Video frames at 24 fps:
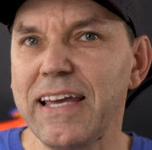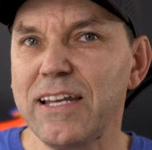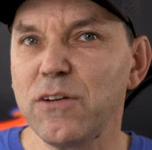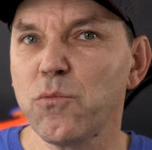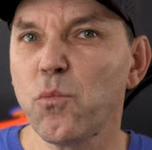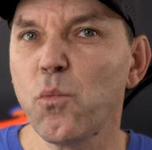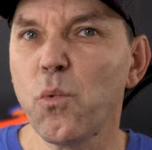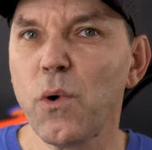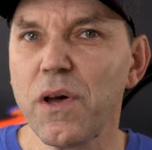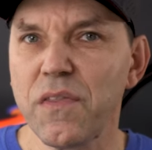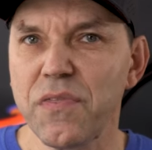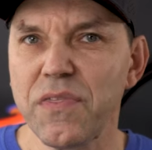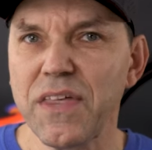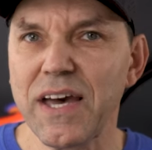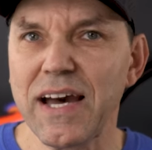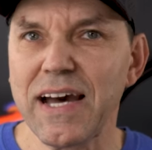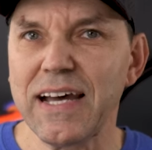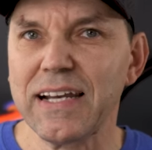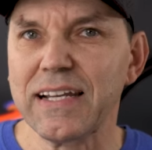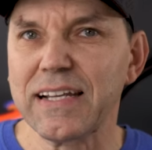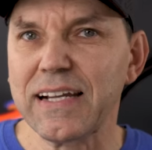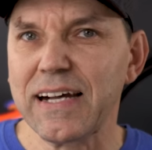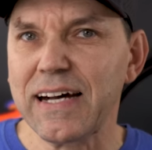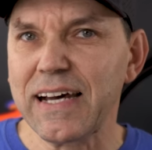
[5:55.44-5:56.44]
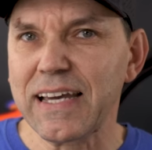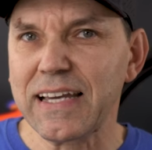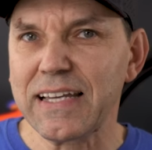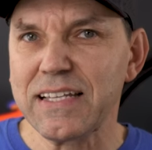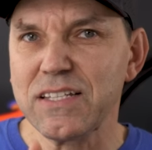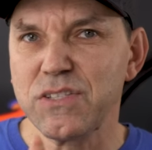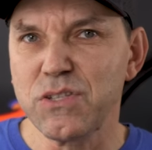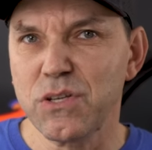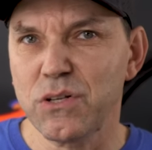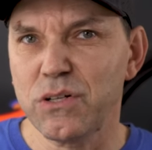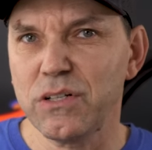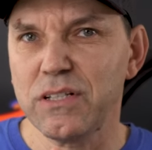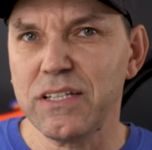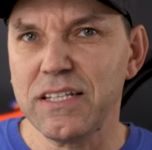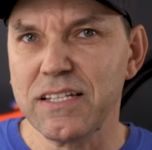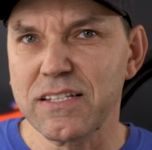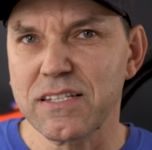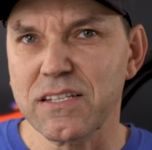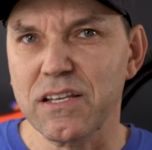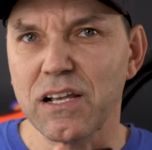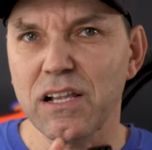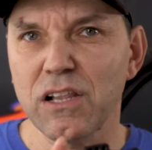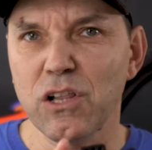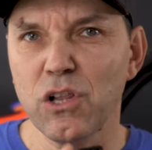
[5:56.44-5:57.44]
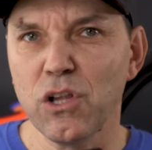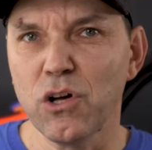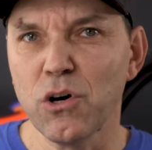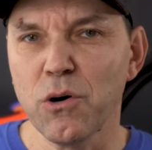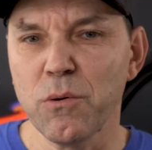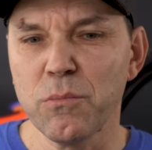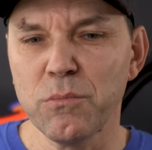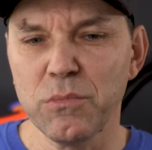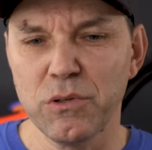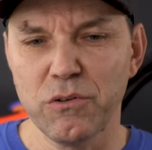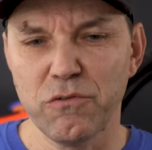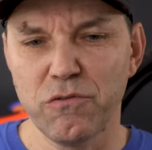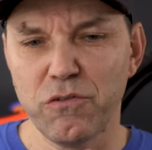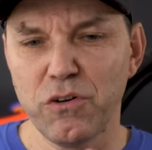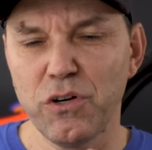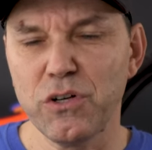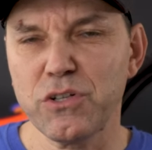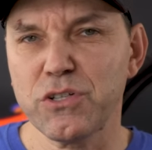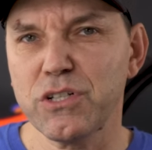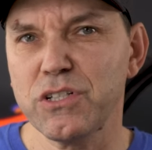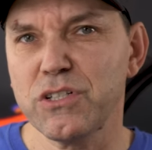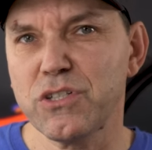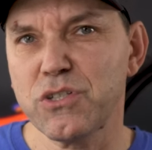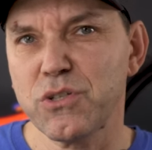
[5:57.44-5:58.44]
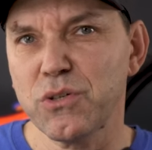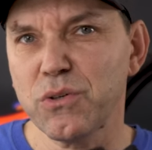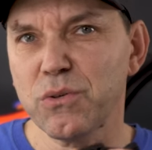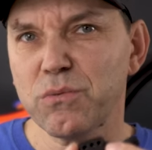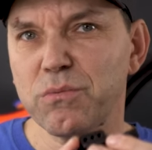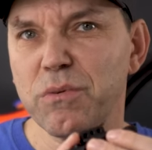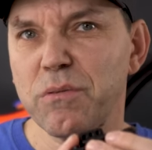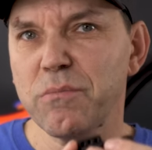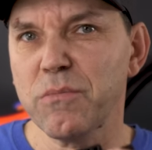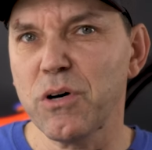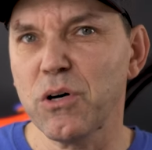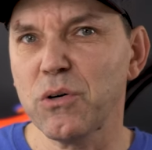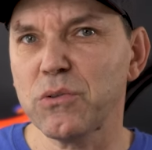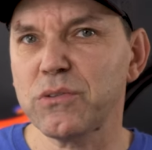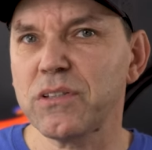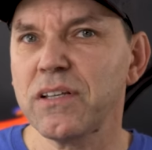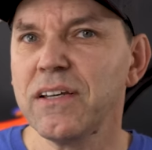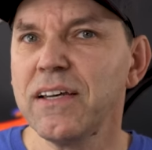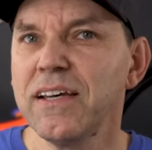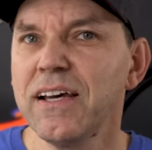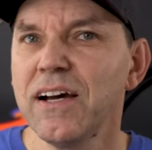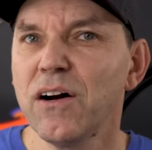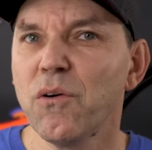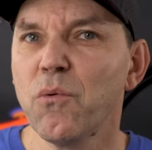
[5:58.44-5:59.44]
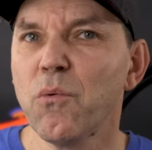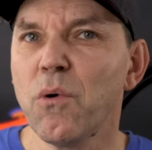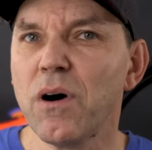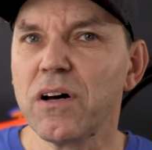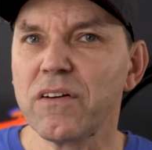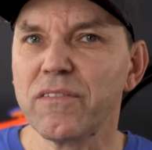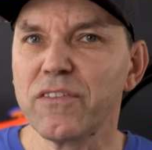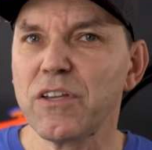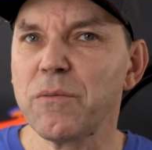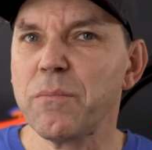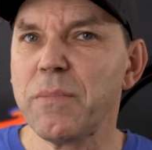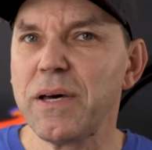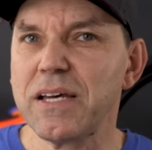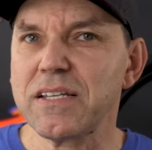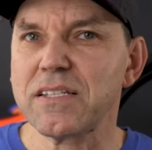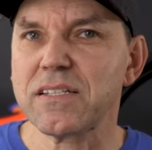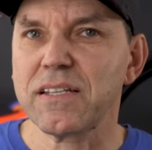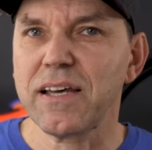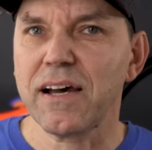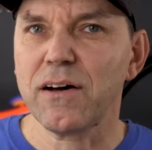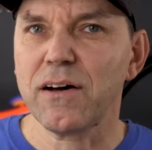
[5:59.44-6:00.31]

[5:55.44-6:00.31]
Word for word: And with that, I consider this Loam version 2 remote one of the best